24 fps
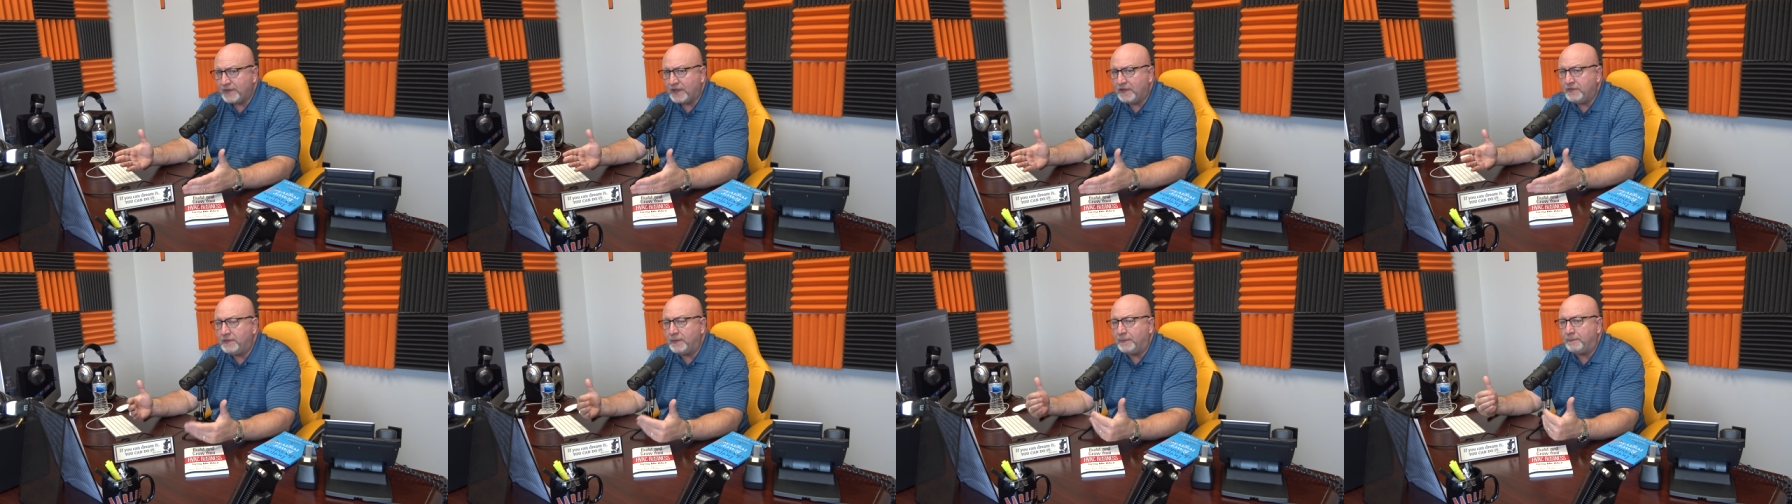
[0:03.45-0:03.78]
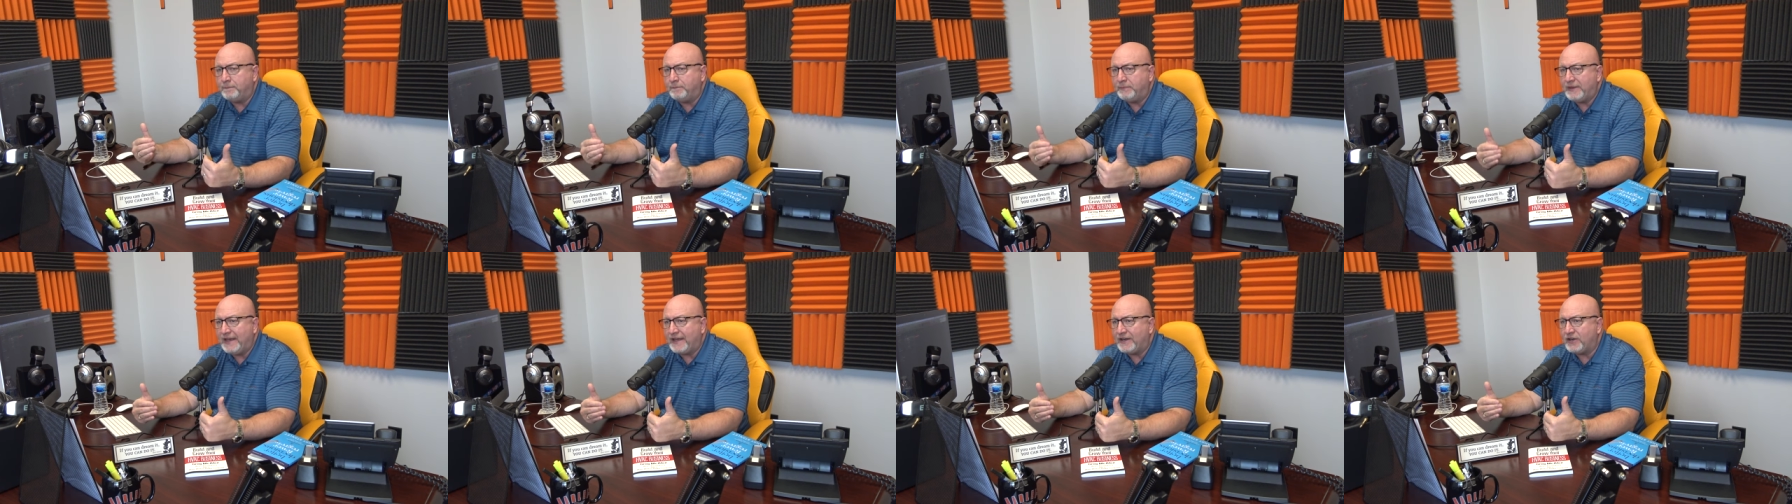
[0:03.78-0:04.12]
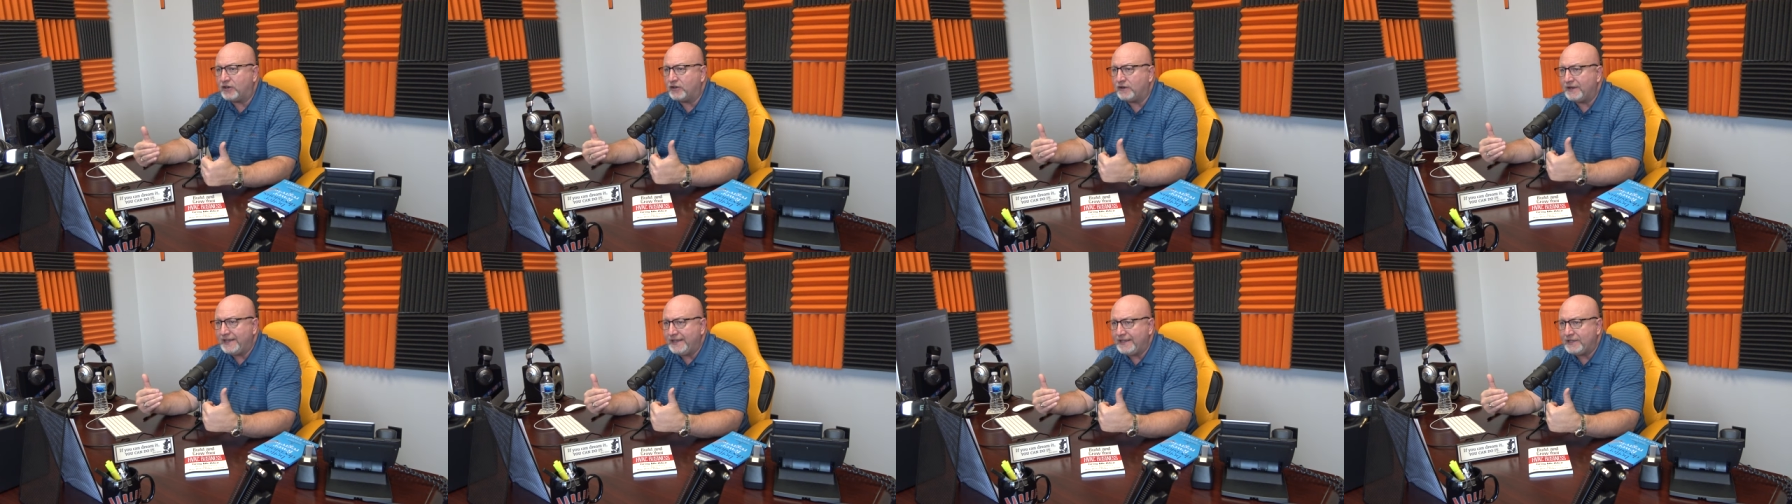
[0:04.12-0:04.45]
the
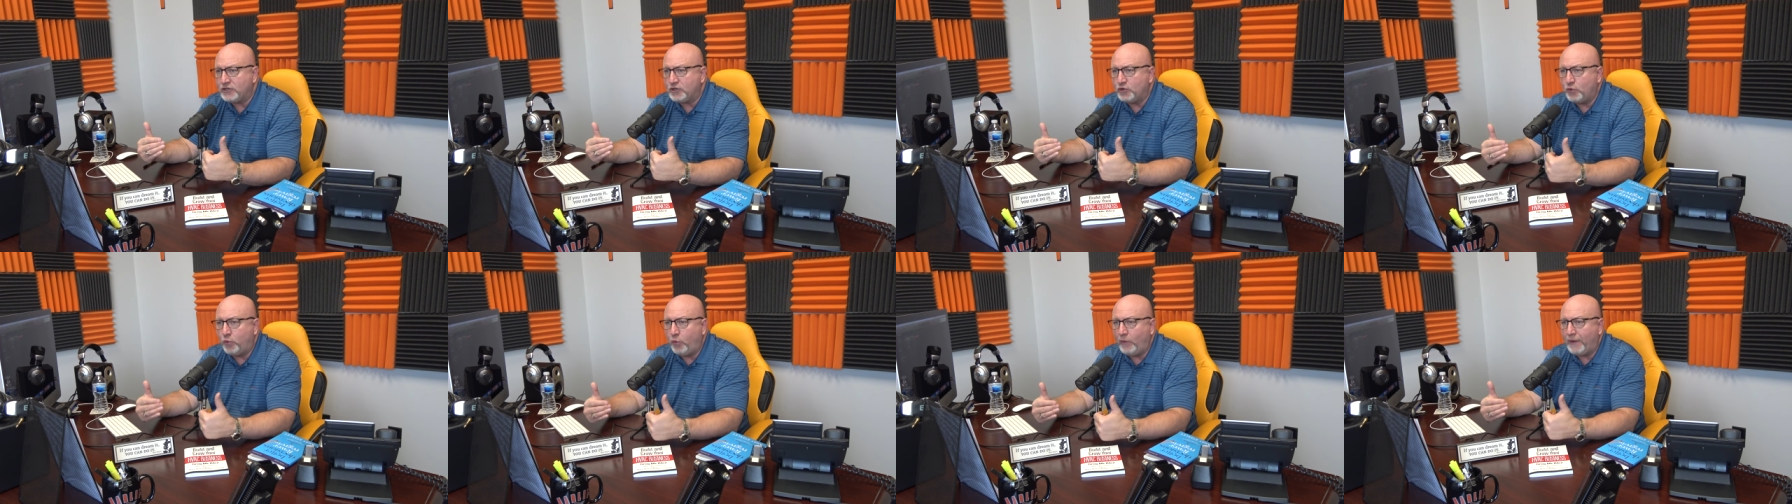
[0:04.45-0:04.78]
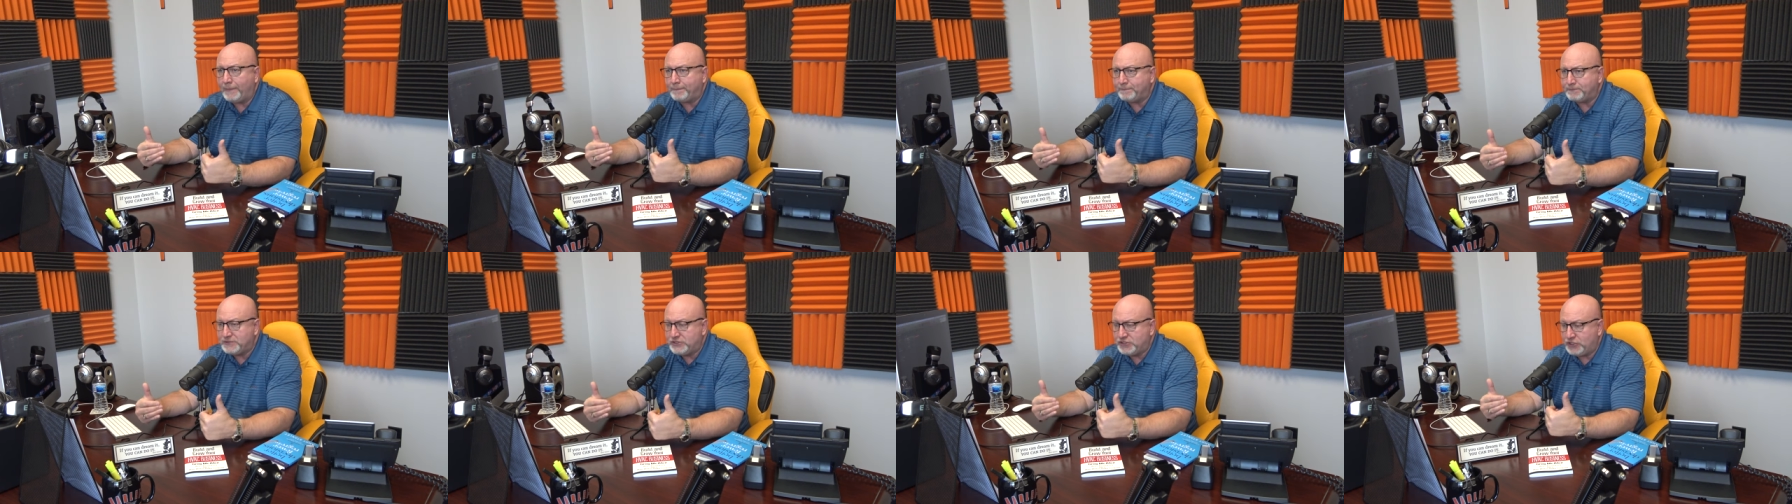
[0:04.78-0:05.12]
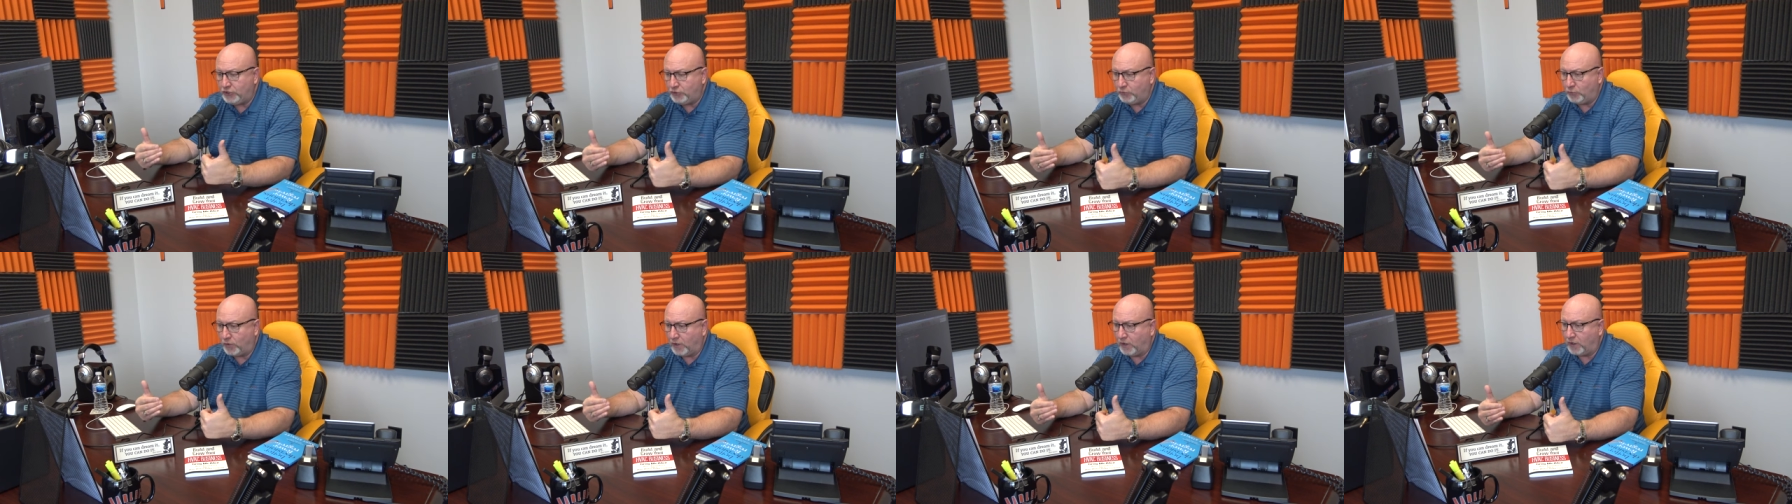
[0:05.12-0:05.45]
better equipped
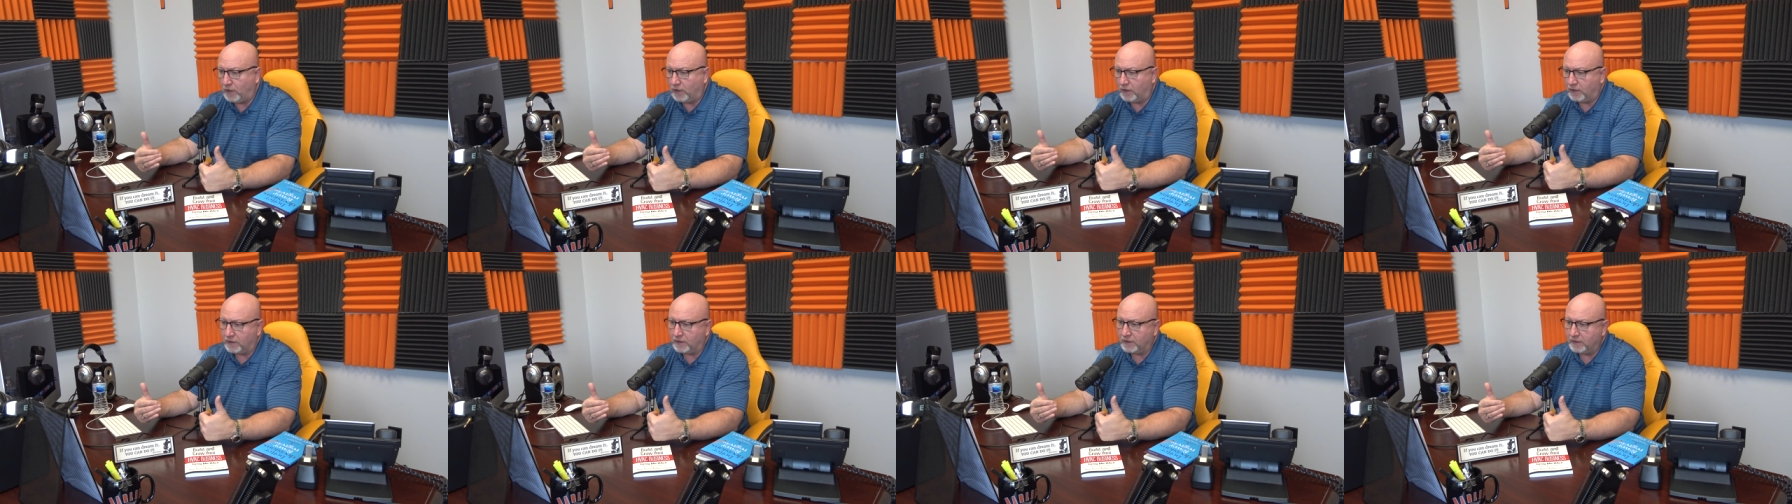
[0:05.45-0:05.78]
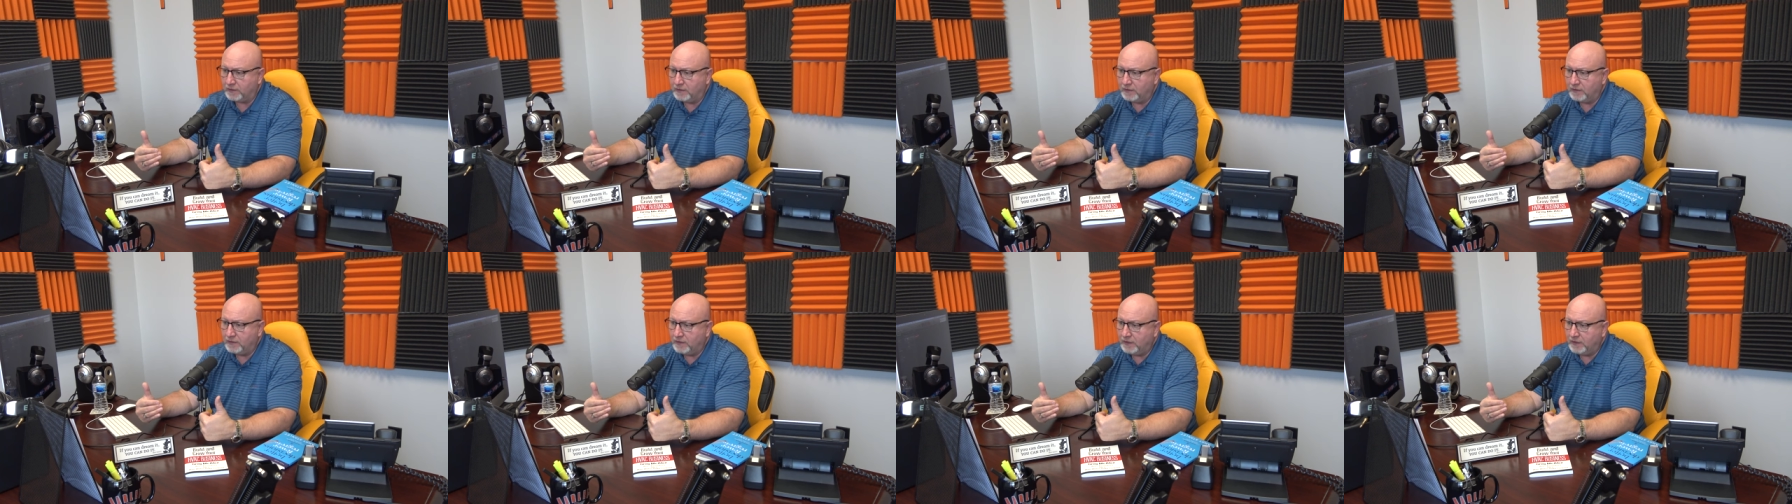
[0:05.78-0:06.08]
you are